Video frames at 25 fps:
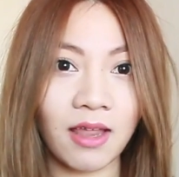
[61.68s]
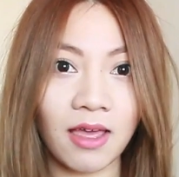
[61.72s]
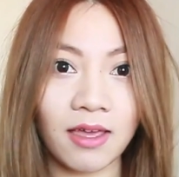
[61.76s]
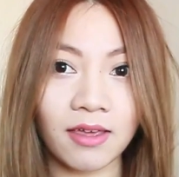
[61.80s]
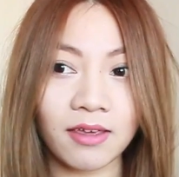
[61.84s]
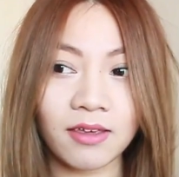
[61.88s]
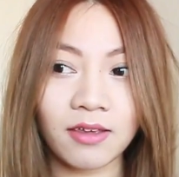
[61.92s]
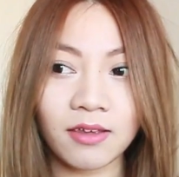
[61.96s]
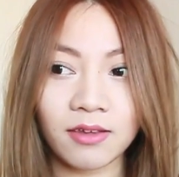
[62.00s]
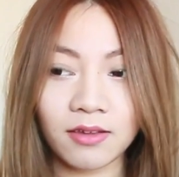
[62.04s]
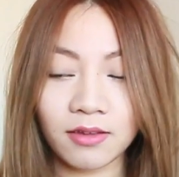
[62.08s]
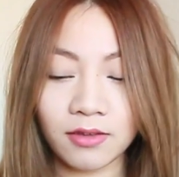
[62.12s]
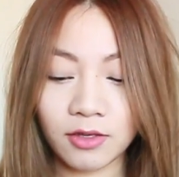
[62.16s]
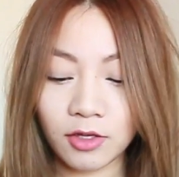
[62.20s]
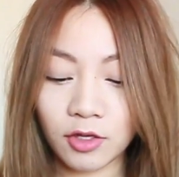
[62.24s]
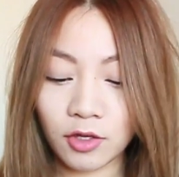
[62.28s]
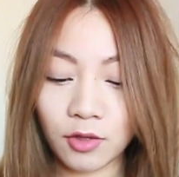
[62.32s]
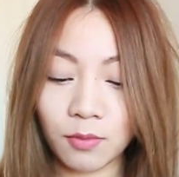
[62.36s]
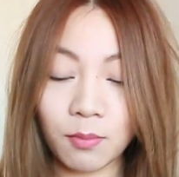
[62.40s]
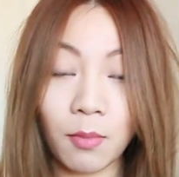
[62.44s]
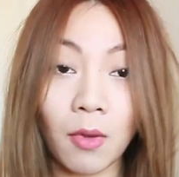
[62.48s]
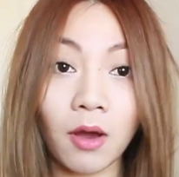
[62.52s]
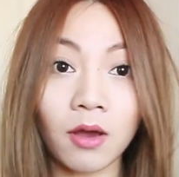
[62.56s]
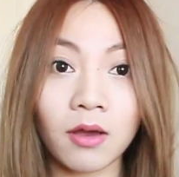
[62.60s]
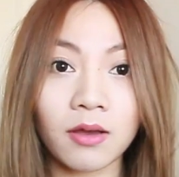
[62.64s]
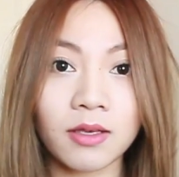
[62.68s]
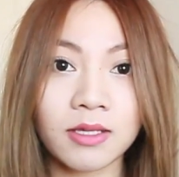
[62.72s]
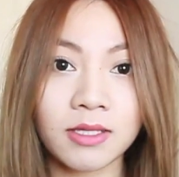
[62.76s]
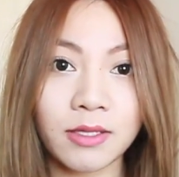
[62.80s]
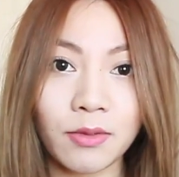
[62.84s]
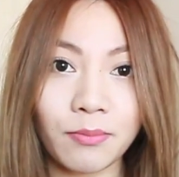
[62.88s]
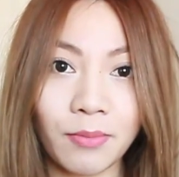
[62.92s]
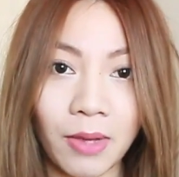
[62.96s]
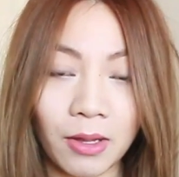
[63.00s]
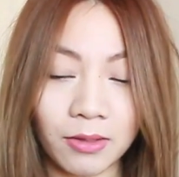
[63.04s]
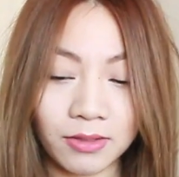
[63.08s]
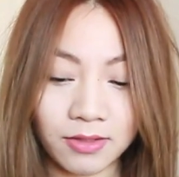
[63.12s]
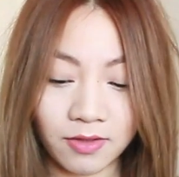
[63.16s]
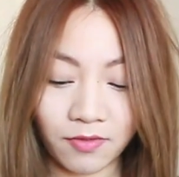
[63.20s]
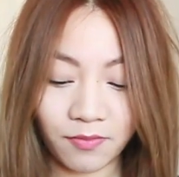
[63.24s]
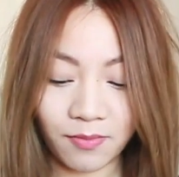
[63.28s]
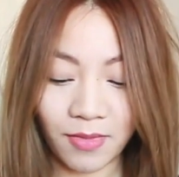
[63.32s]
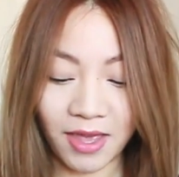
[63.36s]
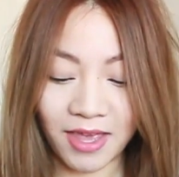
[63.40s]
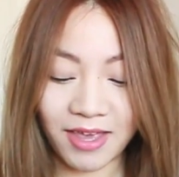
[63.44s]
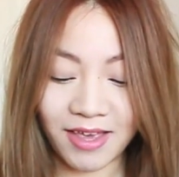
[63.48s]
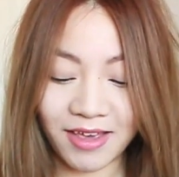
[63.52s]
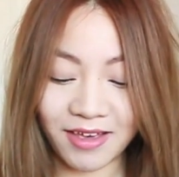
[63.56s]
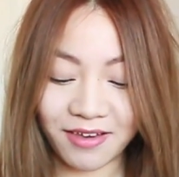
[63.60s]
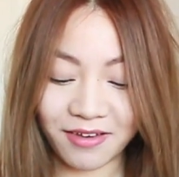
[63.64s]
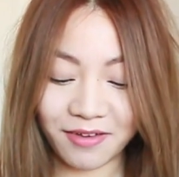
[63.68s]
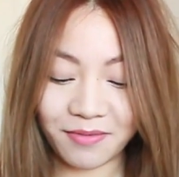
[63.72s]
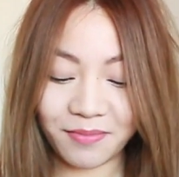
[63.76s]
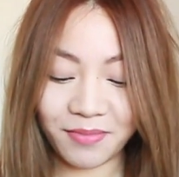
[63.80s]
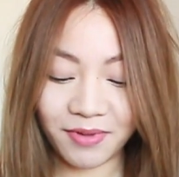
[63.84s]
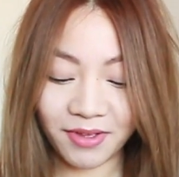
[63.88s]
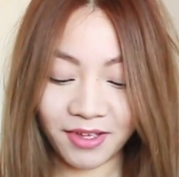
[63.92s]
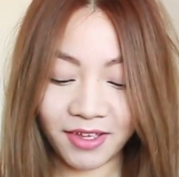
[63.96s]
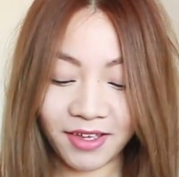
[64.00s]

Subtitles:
like humongous amounts of makeup.